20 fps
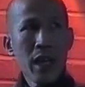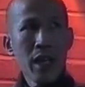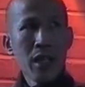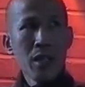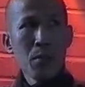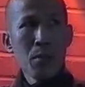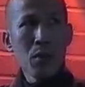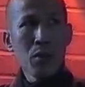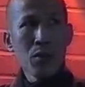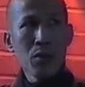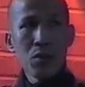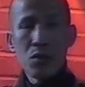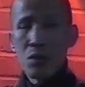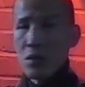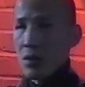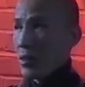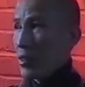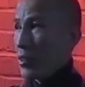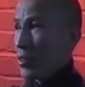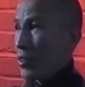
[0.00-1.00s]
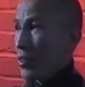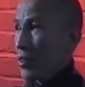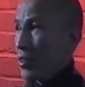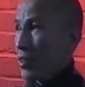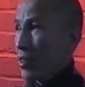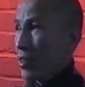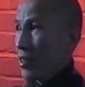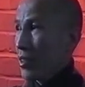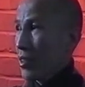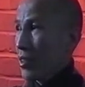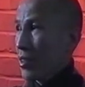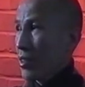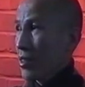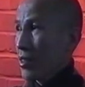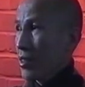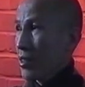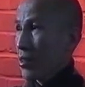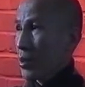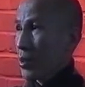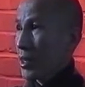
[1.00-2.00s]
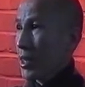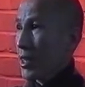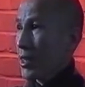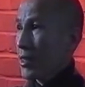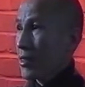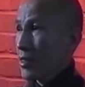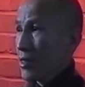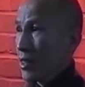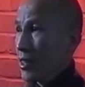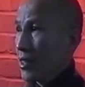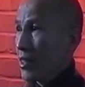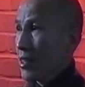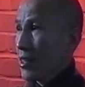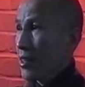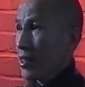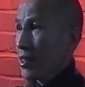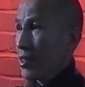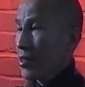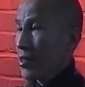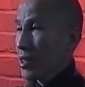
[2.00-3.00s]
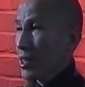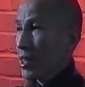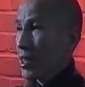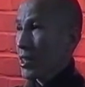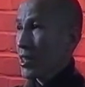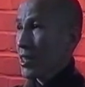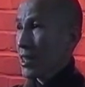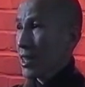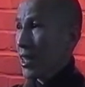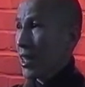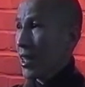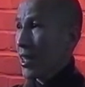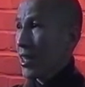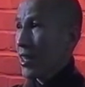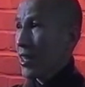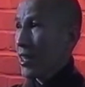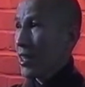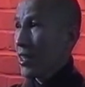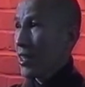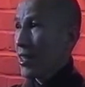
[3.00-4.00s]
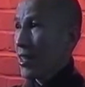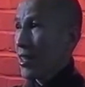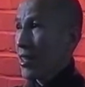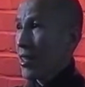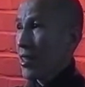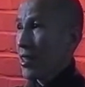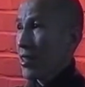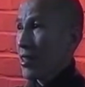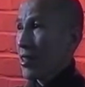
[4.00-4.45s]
This is edible food. We can see, we can share.